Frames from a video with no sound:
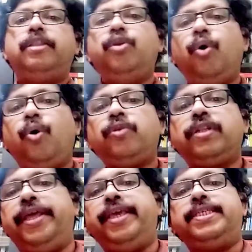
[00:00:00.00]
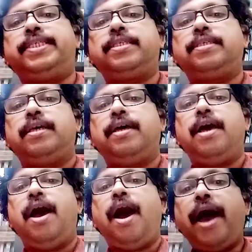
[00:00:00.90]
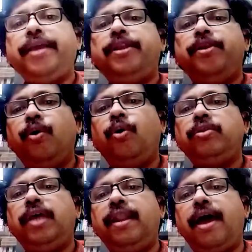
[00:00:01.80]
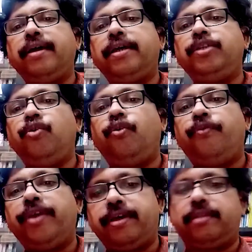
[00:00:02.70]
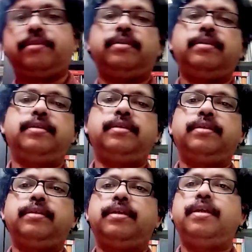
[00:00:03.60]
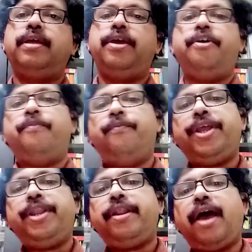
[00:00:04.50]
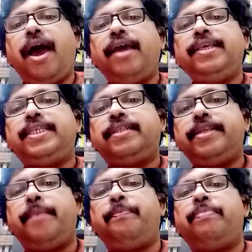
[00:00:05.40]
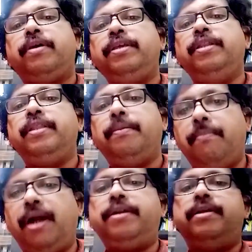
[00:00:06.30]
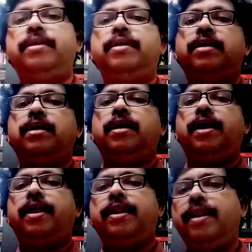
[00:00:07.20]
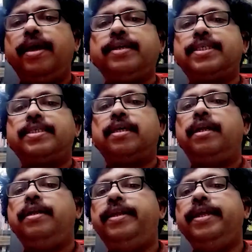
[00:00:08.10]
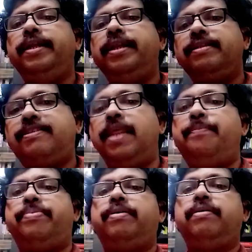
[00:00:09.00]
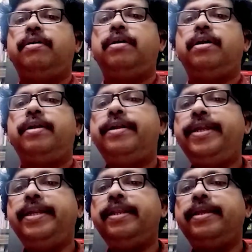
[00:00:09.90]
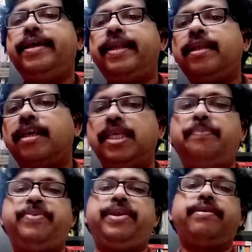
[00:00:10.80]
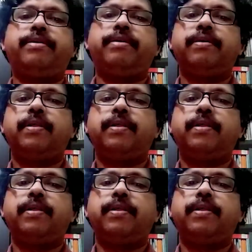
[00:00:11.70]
Those days, I know the language of earth. When I step in the mud, legs didn't slip, didn't get septic.